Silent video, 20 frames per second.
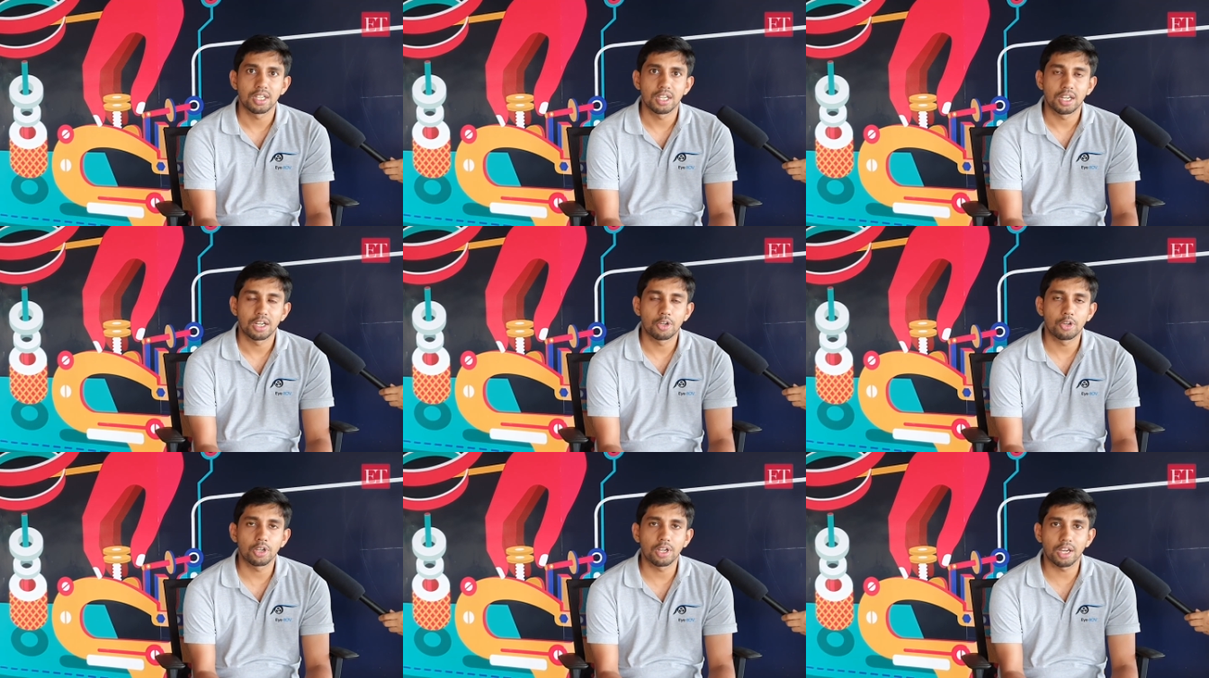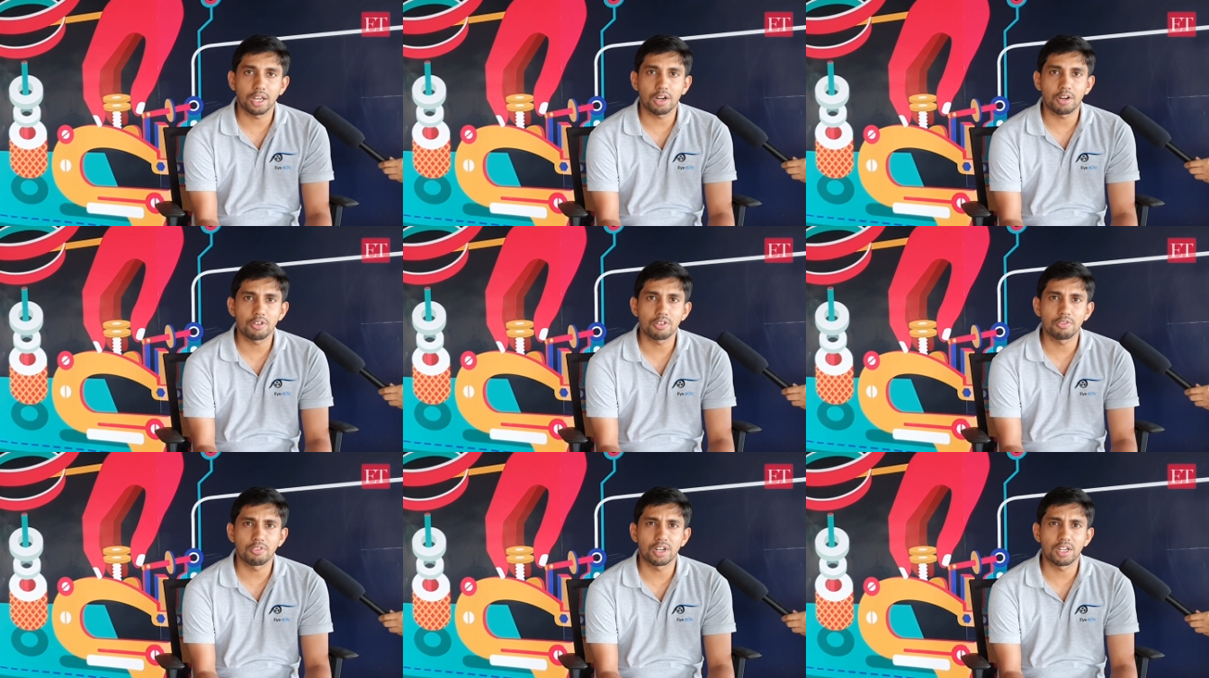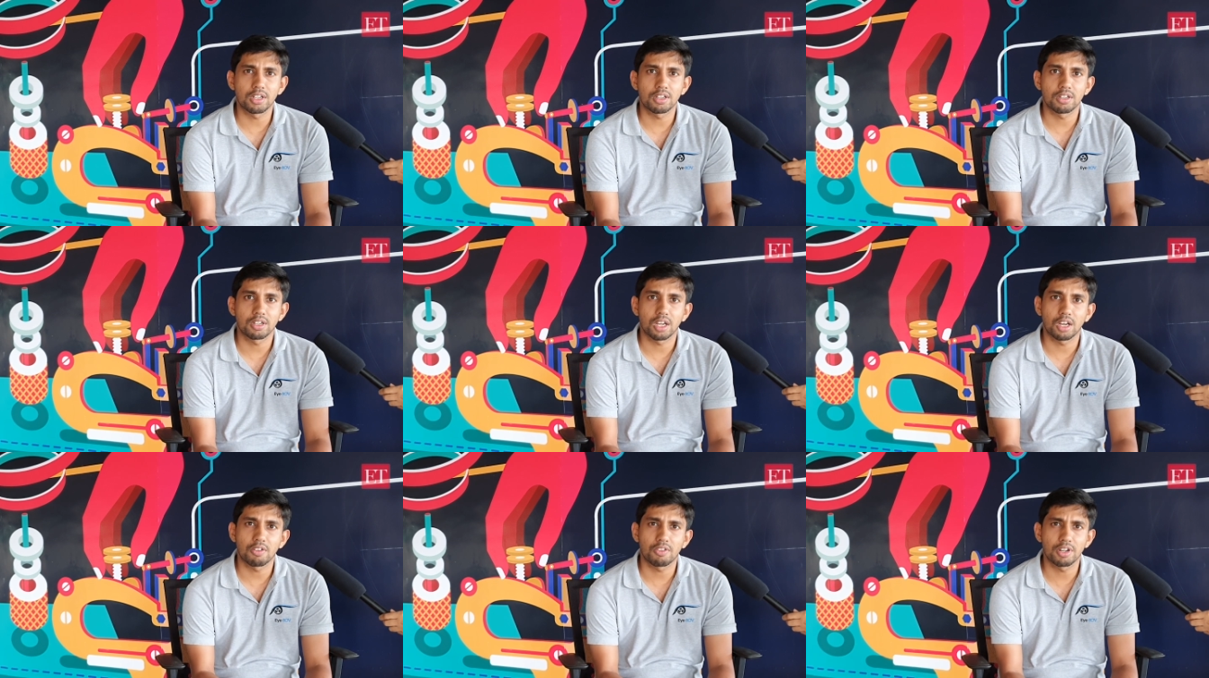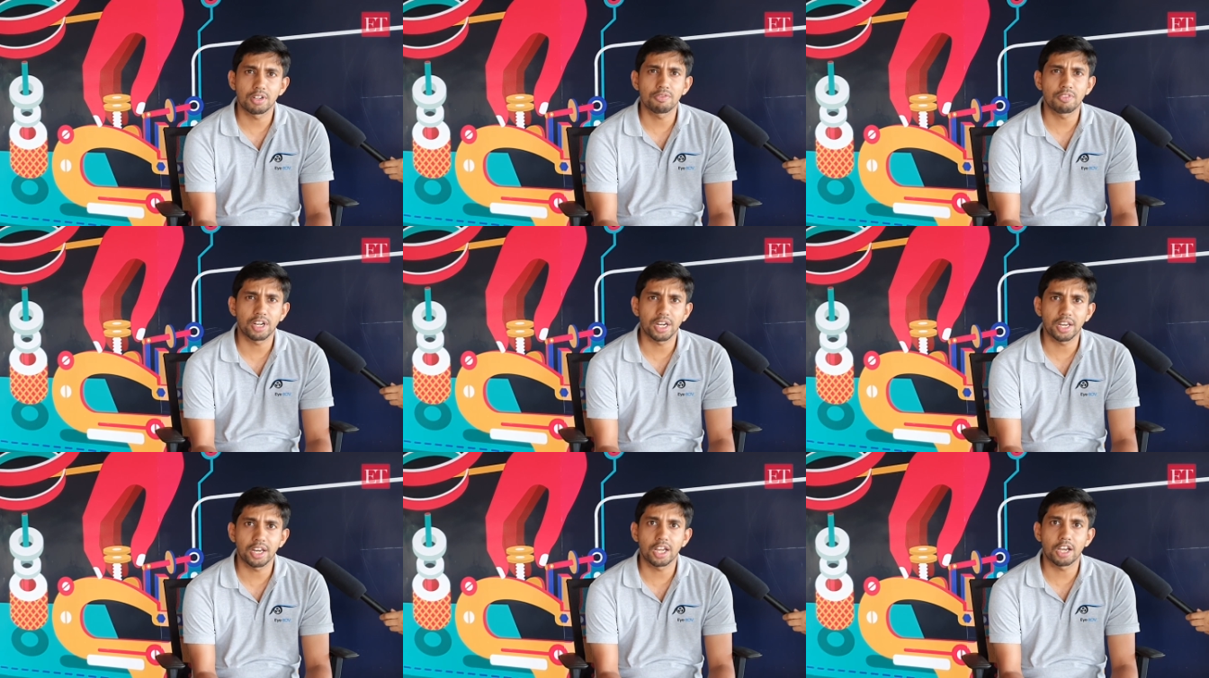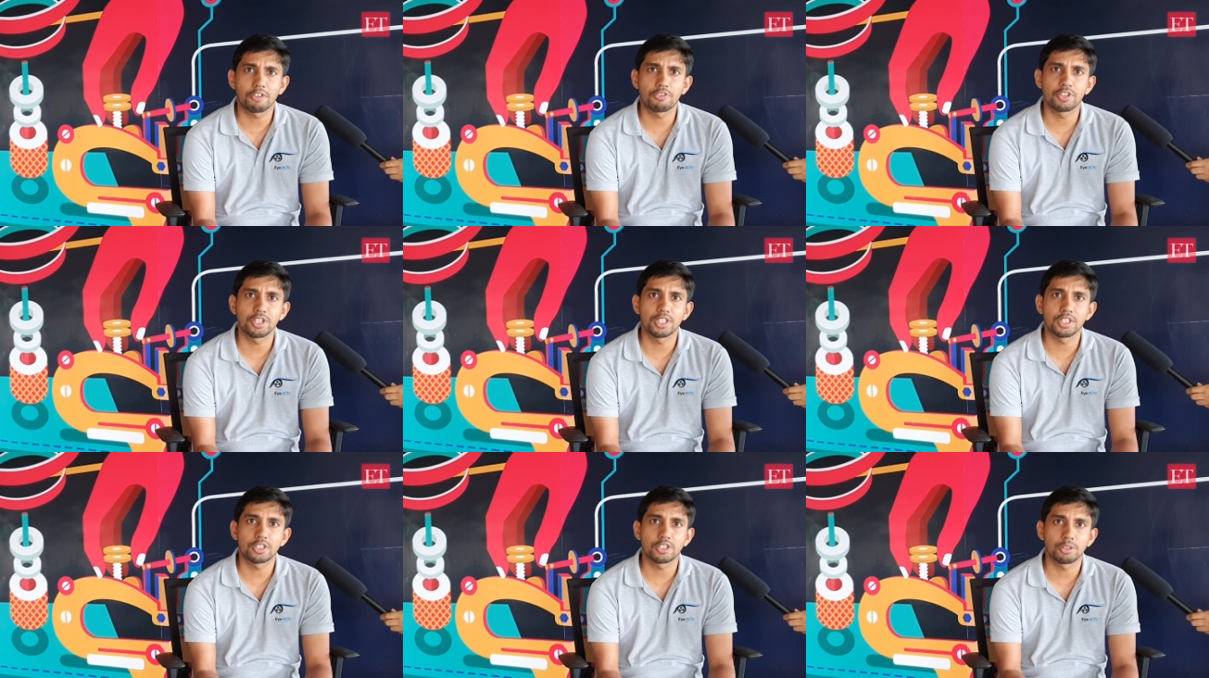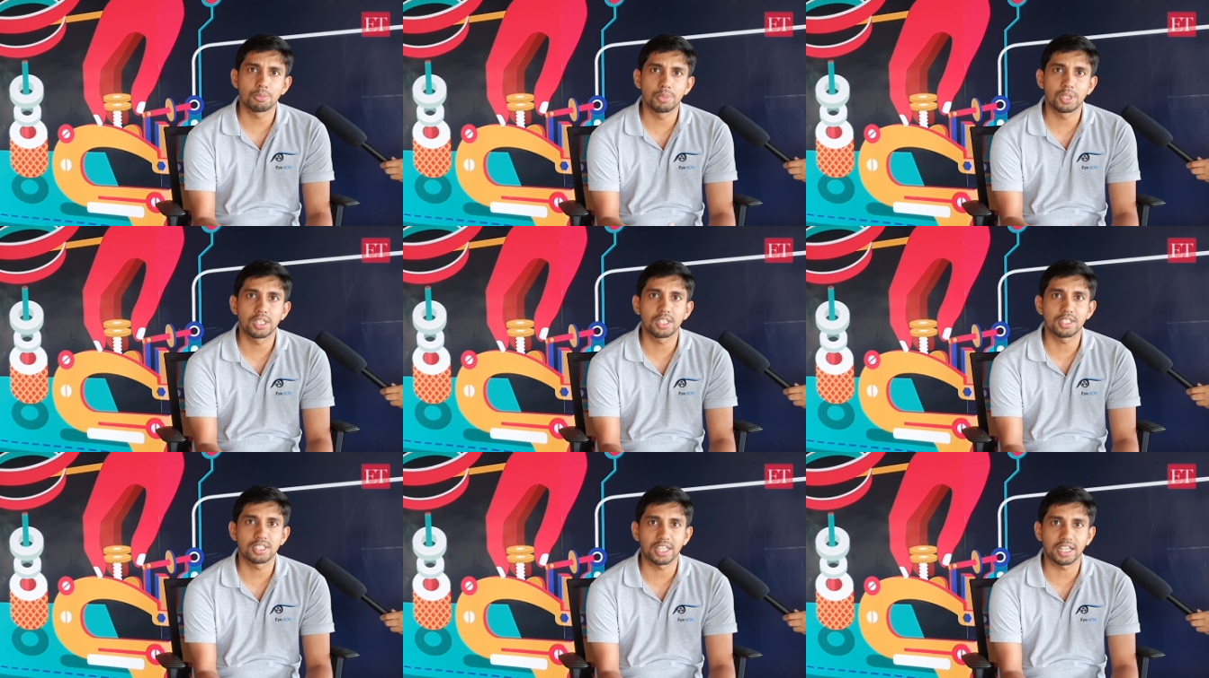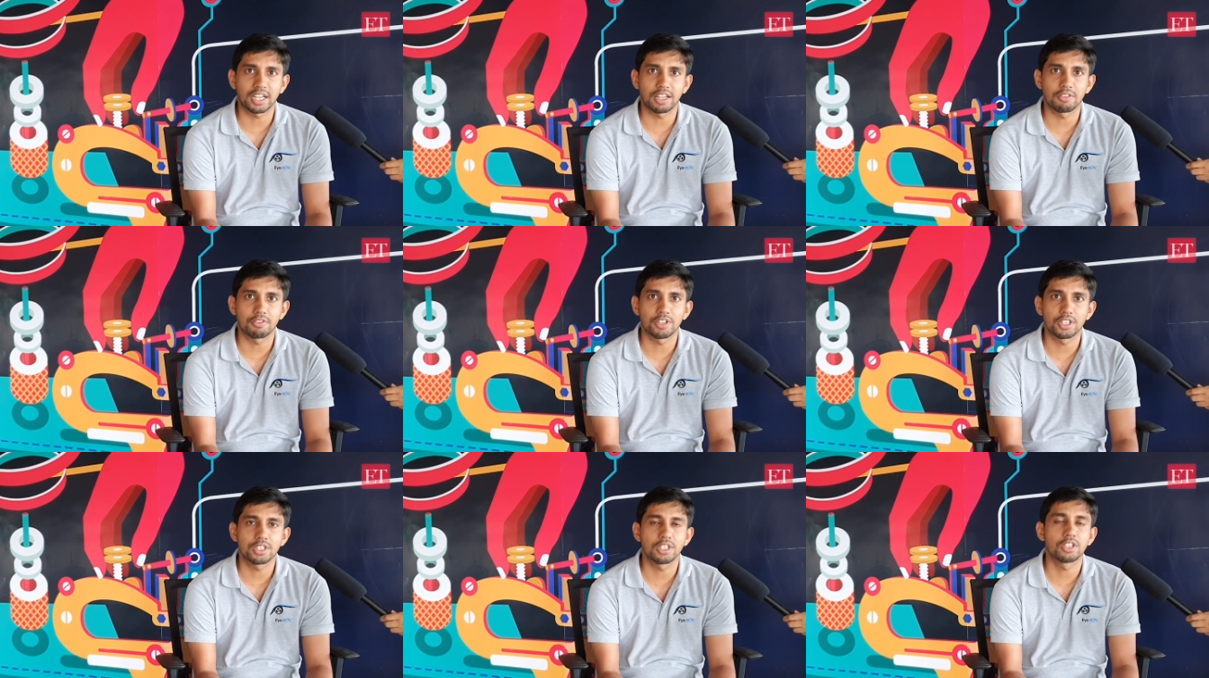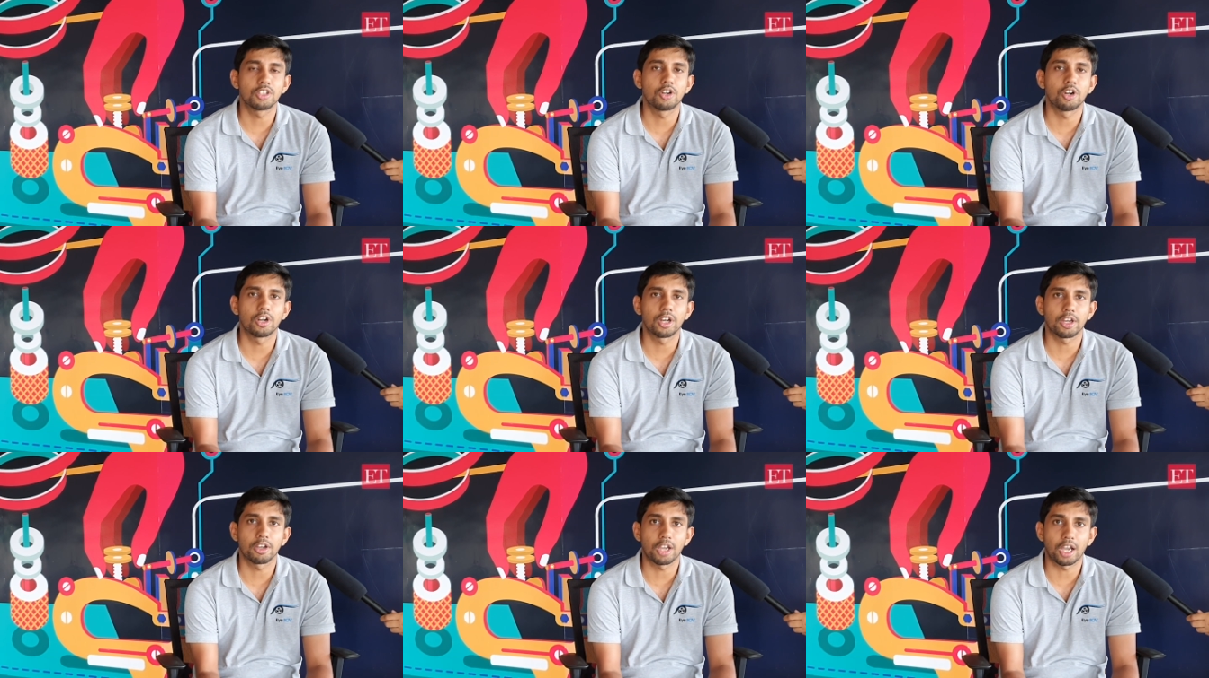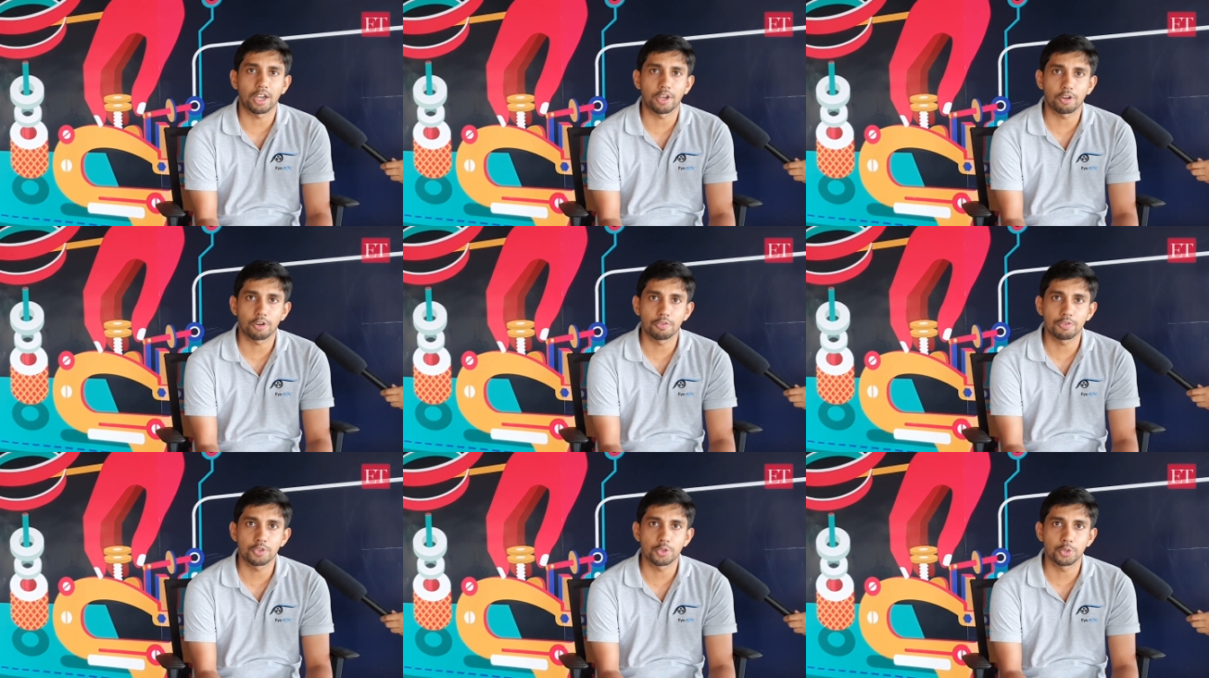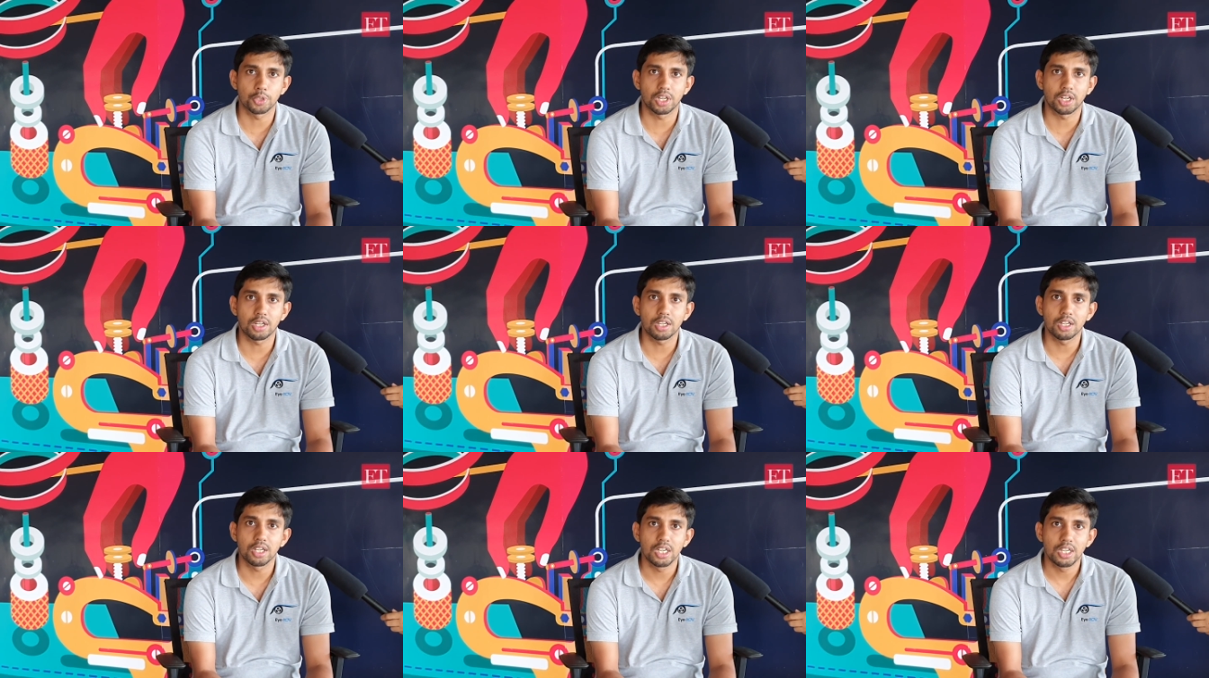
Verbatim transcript: It took around one, one, one and a half years to build the second version called EyeROV Tuna,